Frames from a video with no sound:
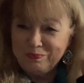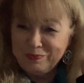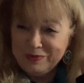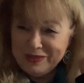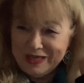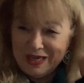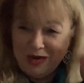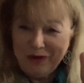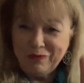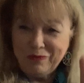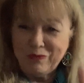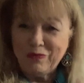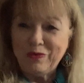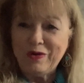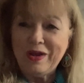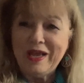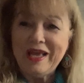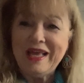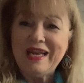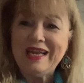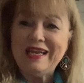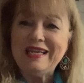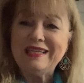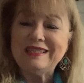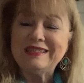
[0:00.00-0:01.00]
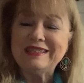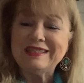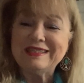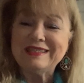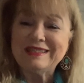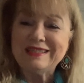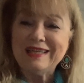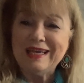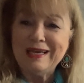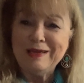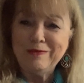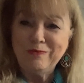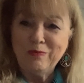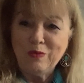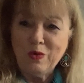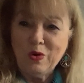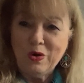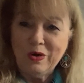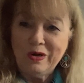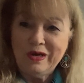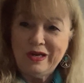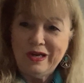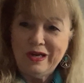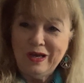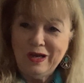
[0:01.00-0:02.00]
get ready to take more
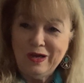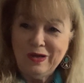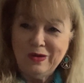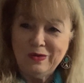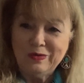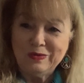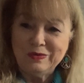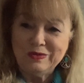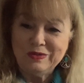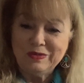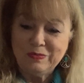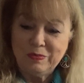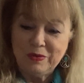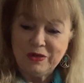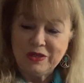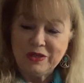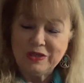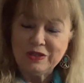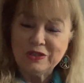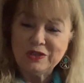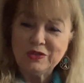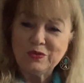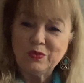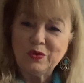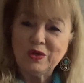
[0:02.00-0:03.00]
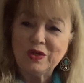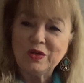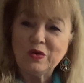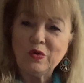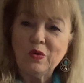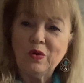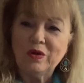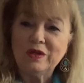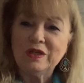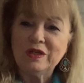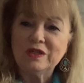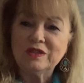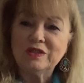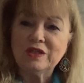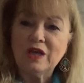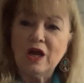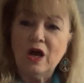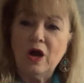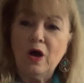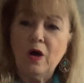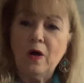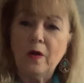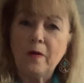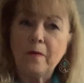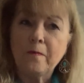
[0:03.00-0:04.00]
notes because we're going to
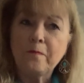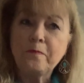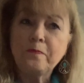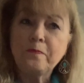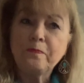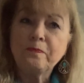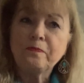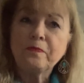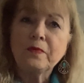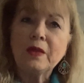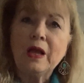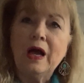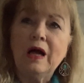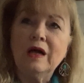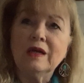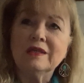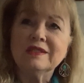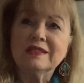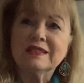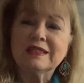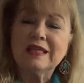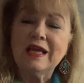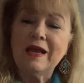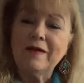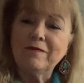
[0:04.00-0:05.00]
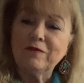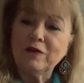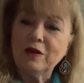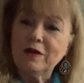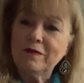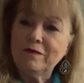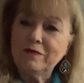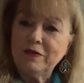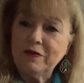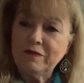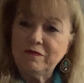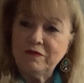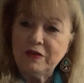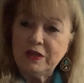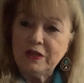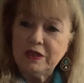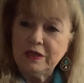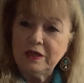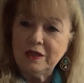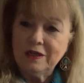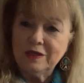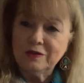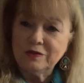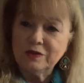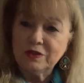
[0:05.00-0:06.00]
talk. Several of the
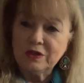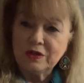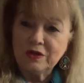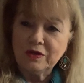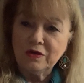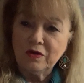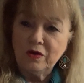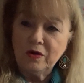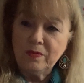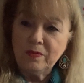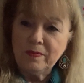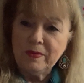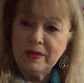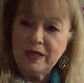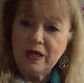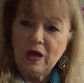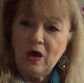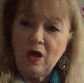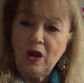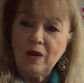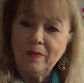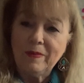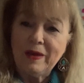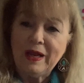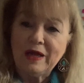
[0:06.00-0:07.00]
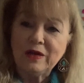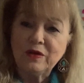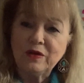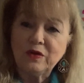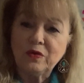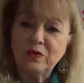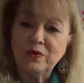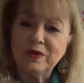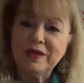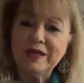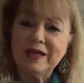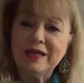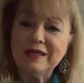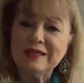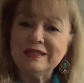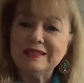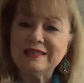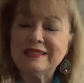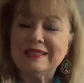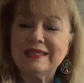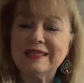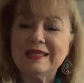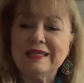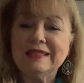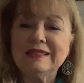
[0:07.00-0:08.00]
videos are going to be all about creating
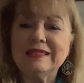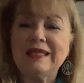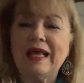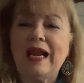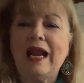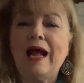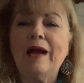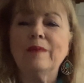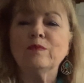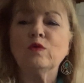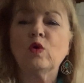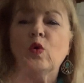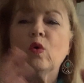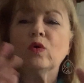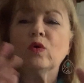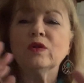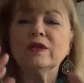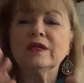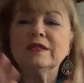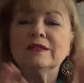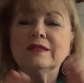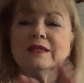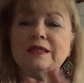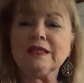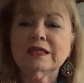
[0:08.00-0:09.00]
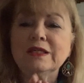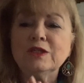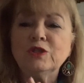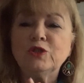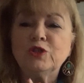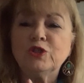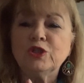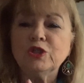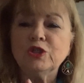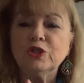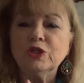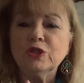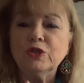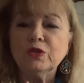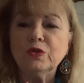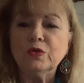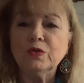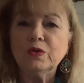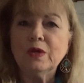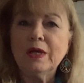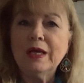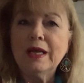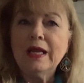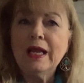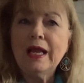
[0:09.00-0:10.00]
scenes, and I'm going to teach you
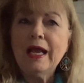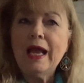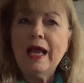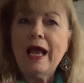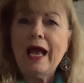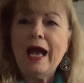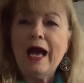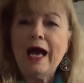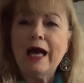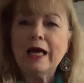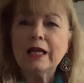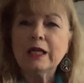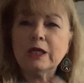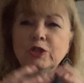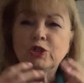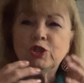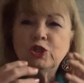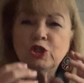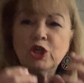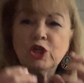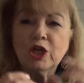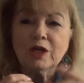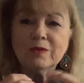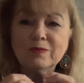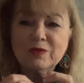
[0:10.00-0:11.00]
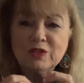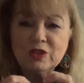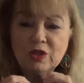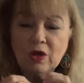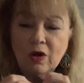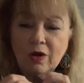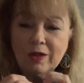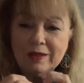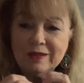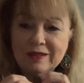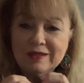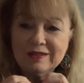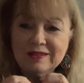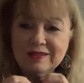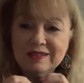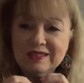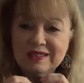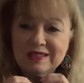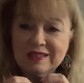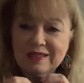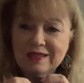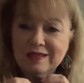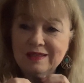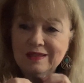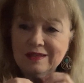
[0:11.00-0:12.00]
how to jumpstart these
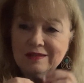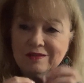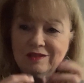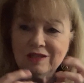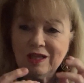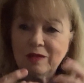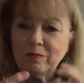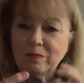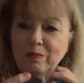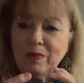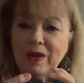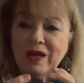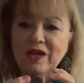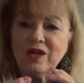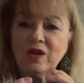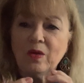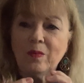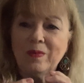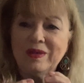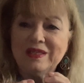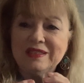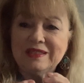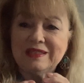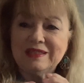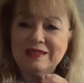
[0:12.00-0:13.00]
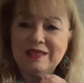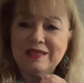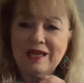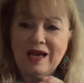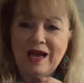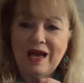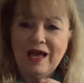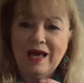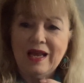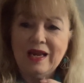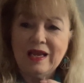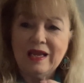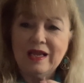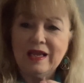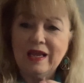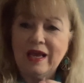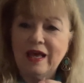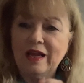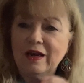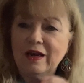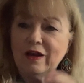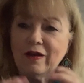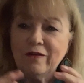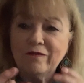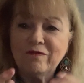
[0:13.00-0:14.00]
scenes and make them exciting
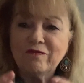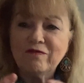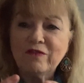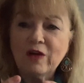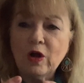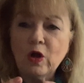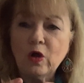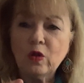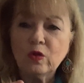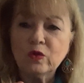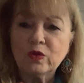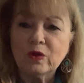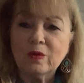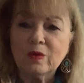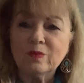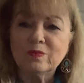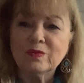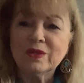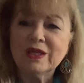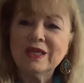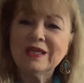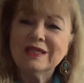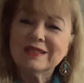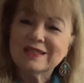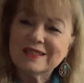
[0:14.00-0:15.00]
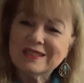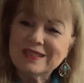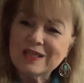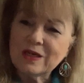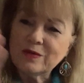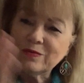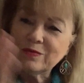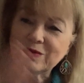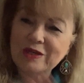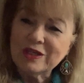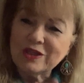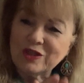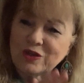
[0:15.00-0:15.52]
and unfold them so that